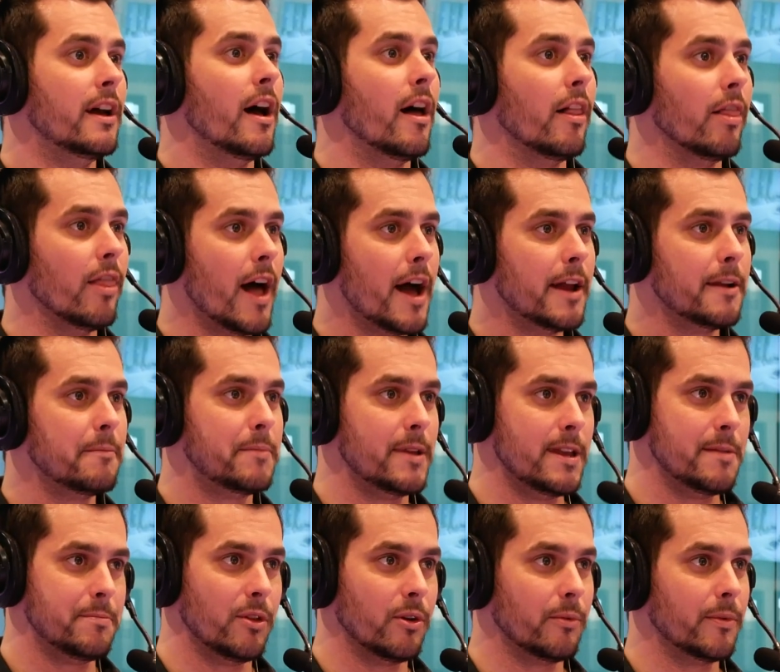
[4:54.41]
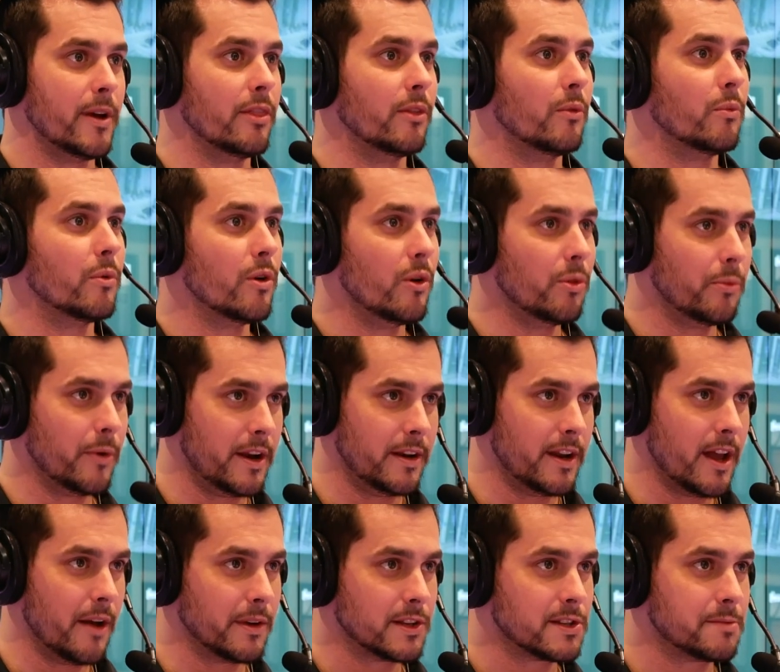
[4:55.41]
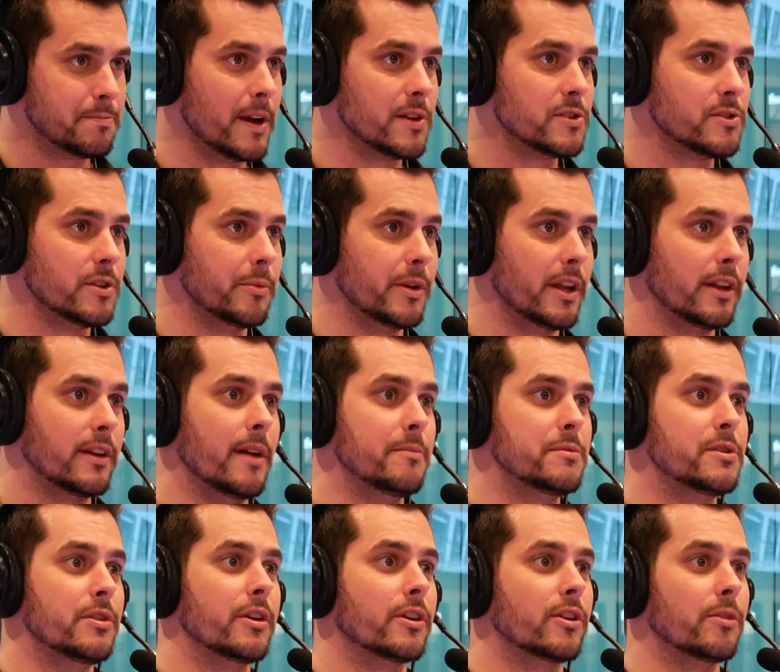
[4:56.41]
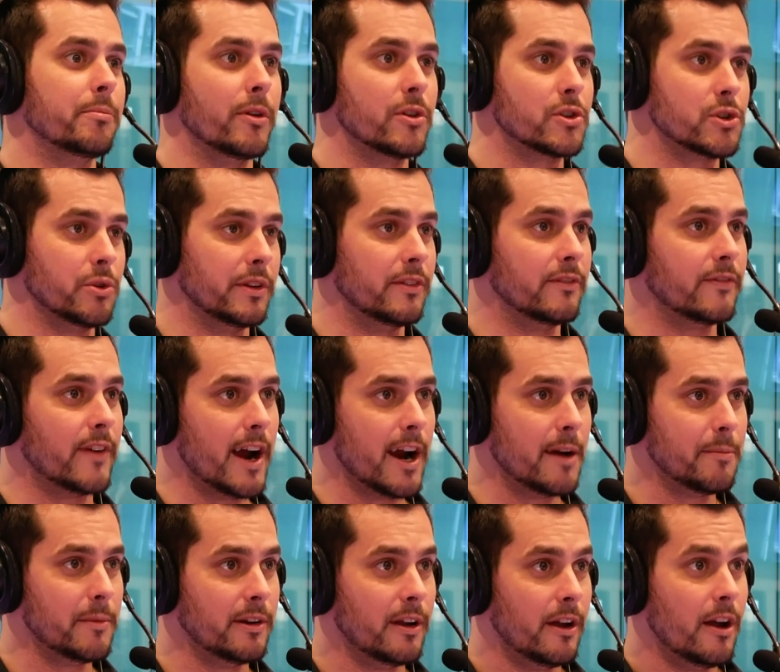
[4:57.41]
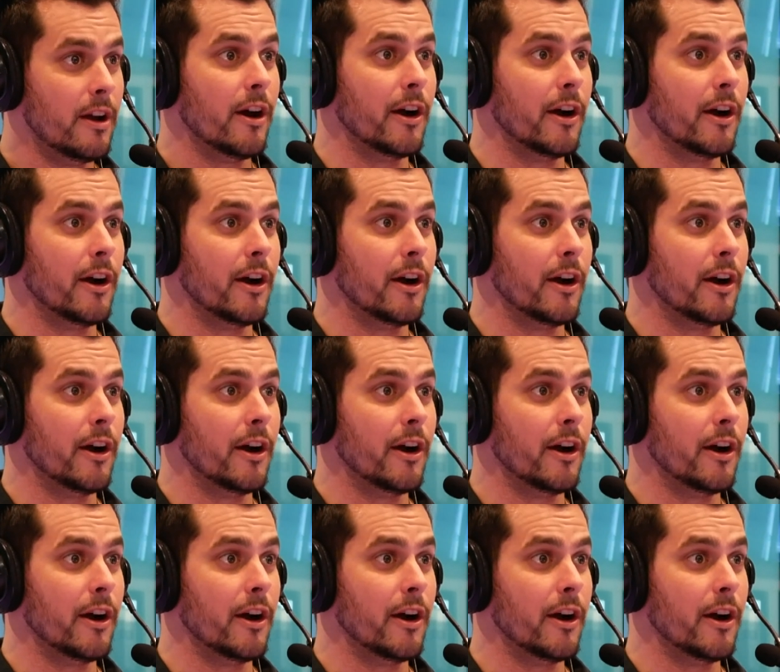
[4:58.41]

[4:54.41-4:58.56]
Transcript: a lot of people around the world right now, especially when it comes to the commercial environment,